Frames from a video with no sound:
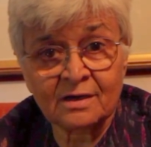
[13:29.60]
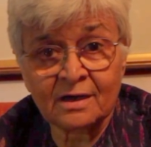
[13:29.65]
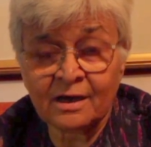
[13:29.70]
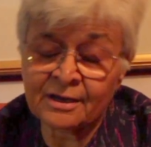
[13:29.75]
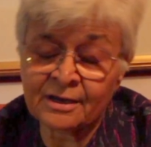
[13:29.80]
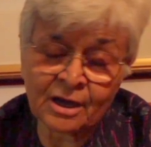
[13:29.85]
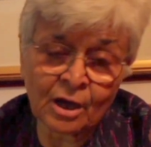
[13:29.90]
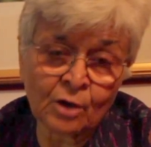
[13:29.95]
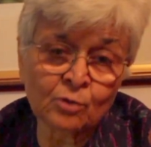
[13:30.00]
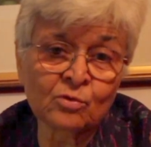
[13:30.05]

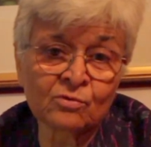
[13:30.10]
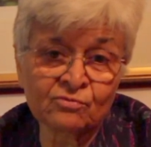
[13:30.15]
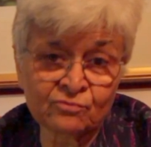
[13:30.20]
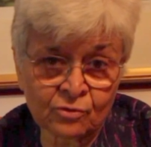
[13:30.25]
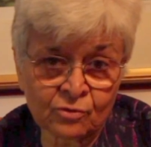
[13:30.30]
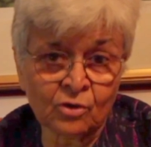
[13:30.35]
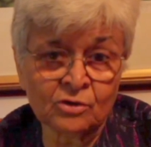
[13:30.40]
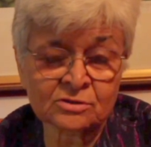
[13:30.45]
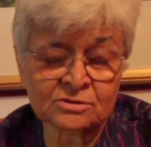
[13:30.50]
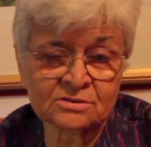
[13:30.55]
And now, of
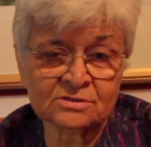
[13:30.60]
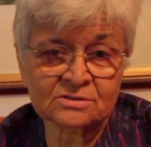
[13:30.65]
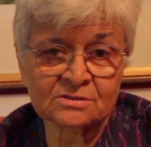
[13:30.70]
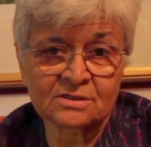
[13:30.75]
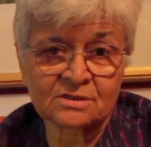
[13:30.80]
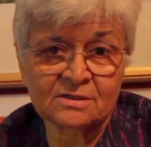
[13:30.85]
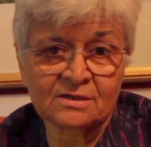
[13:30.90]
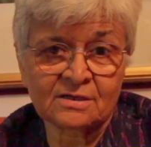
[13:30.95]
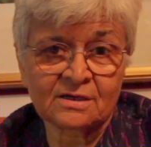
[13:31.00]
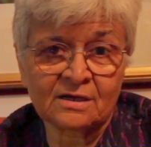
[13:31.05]
course,
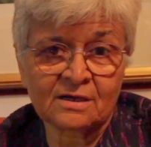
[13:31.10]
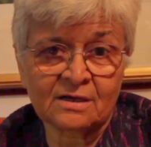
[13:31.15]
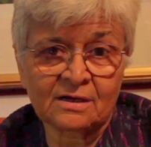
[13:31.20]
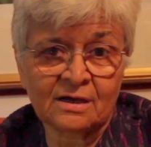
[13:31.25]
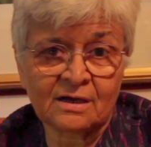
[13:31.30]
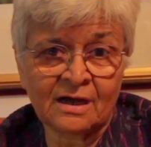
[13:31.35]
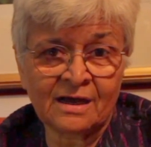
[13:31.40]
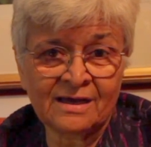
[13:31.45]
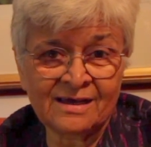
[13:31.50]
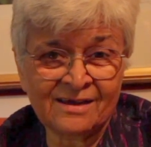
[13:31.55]

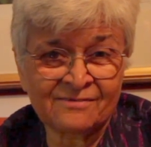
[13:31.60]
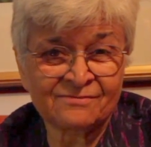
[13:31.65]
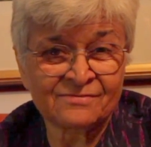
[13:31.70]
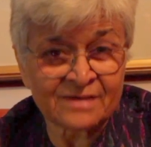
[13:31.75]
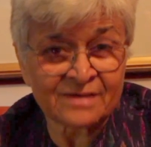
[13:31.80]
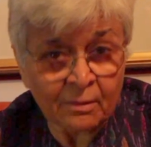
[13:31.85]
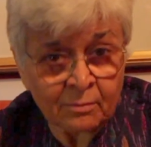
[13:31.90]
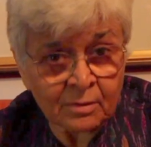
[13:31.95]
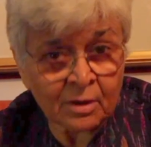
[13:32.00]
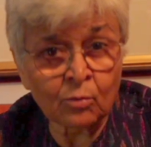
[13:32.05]
I have
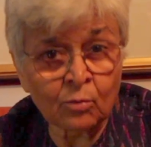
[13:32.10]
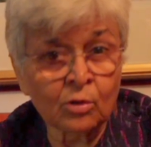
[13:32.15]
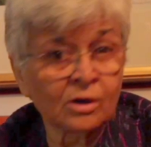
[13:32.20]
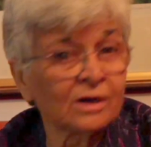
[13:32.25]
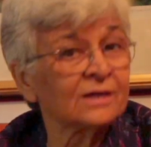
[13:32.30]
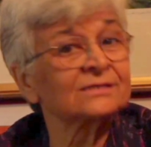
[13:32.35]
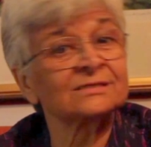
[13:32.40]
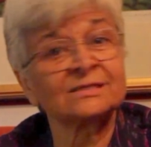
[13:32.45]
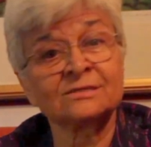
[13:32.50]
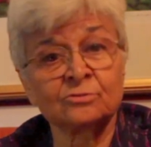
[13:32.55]
double
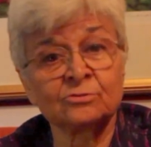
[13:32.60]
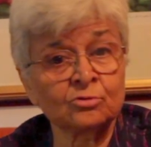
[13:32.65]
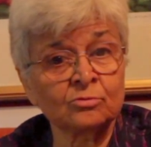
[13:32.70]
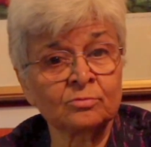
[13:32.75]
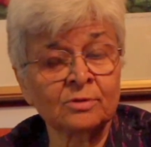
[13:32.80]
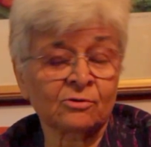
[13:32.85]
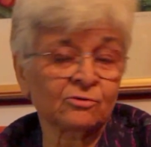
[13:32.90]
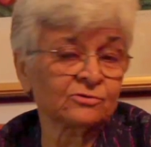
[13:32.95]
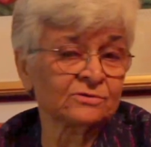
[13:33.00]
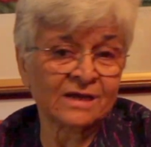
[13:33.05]
work to do
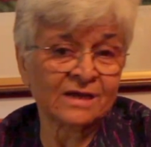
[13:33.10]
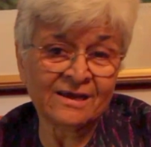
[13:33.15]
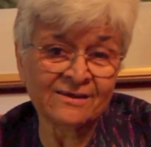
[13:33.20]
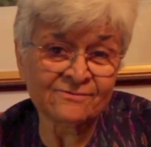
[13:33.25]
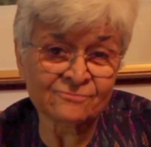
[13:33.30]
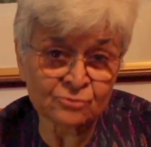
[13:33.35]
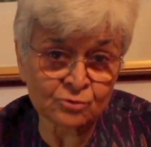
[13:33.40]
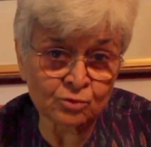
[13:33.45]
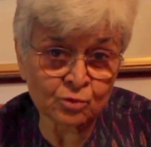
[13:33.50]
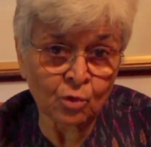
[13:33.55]
because I
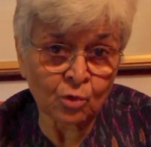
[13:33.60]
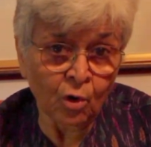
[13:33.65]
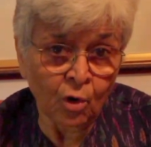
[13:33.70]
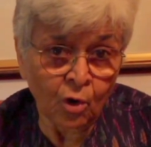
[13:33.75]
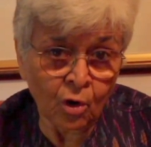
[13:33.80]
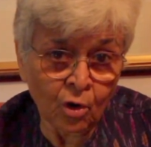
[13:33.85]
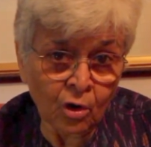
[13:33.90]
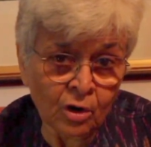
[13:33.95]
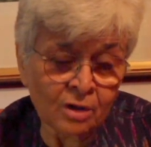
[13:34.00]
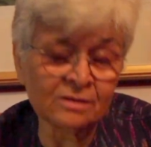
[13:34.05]
have to do
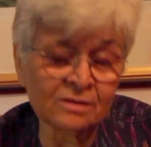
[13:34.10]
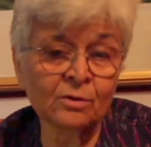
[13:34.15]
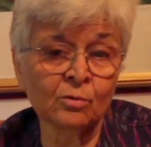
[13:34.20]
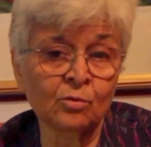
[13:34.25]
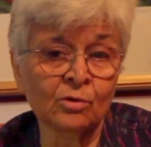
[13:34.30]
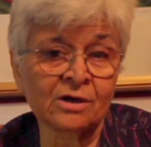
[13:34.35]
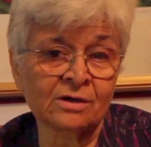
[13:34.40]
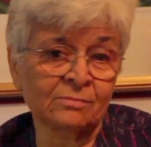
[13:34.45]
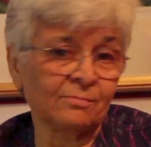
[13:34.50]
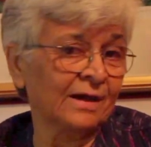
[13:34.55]
all the
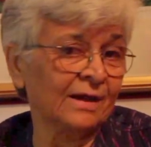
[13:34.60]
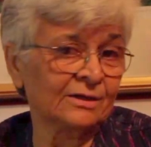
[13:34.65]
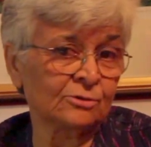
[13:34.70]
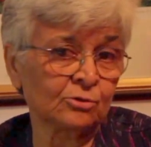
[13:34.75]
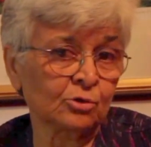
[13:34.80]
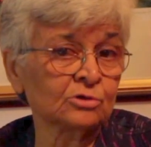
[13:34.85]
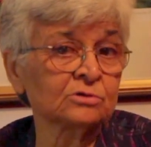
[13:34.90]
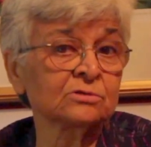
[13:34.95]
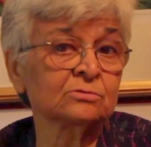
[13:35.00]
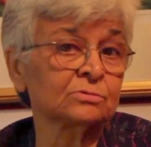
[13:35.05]
work my
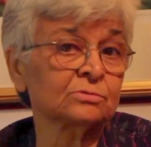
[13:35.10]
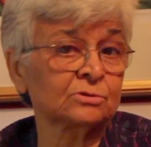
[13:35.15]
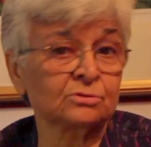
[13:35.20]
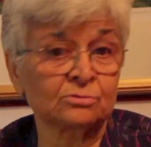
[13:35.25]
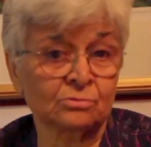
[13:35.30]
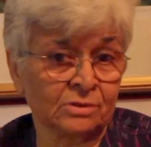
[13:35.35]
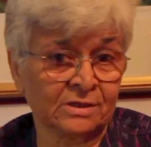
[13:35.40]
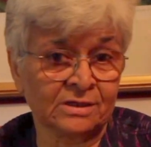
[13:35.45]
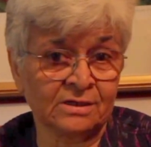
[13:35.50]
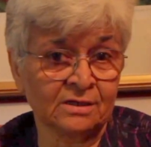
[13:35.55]
daughter was
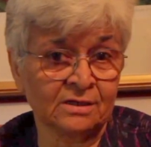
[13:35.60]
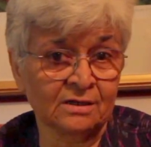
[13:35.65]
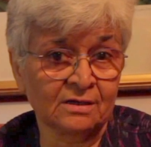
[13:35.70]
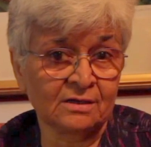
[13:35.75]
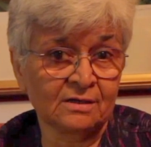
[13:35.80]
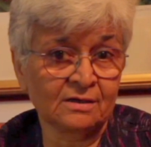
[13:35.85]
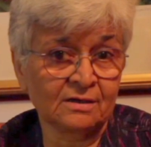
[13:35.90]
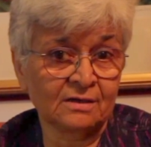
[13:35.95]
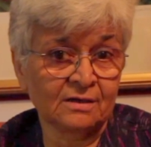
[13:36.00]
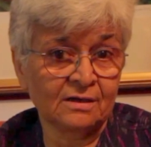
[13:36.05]
doing.
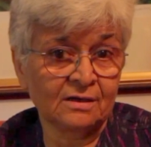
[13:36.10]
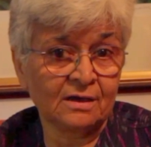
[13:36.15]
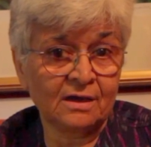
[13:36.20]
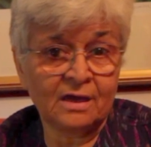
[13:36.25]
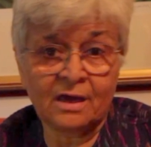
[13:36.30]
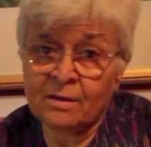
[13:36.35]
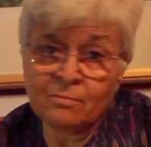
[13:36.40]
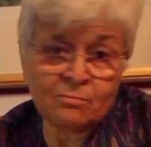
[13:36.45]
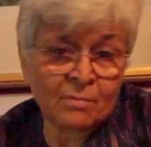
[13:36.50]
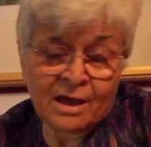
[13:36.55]

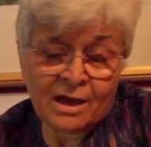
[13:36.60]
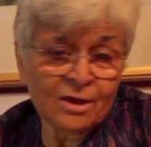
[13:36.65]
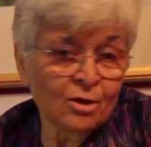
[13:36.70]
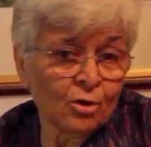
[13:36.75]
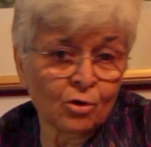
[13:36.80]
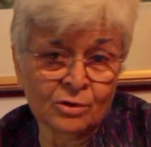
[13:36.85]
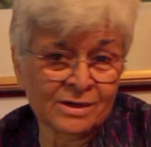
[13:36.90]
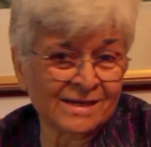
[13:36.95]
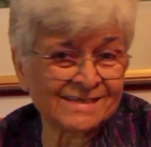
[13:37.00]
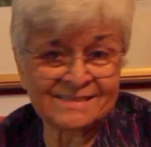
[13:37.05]
And my
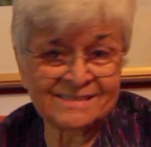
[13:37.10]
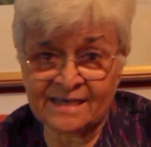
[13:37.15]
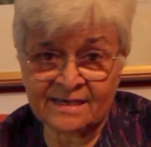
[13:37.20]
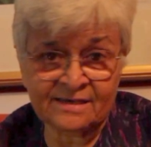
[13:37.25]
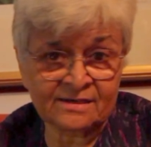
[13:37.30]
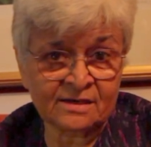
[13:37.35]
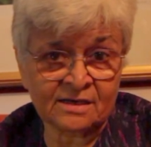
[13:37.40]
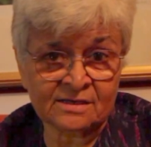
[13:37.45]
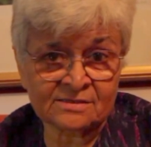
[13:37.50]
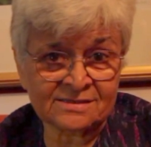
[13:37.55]
own
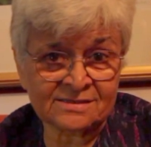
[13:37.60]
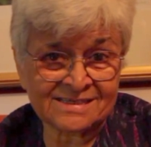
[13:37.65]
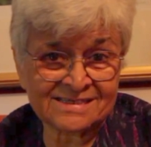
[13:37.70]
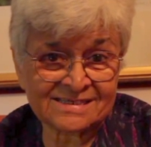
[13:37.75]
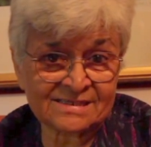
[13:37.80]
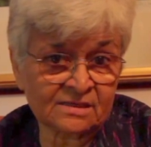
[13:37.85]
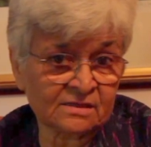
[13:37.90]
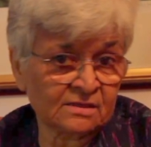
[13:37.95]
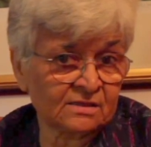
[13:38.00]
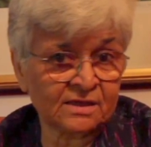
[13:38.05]
agendas are
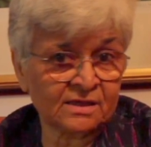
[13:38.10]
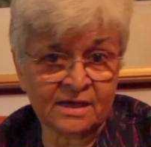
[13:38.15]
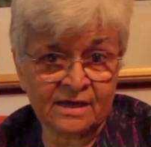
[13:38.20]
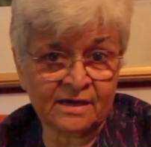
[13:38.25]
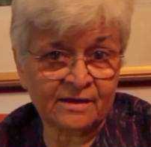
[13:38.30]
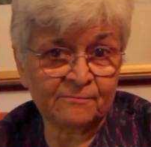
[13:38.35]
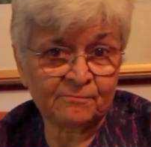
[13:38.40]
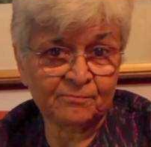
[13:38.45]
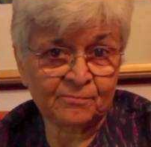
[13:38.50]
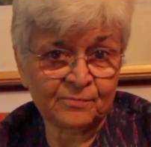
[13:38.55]
still there.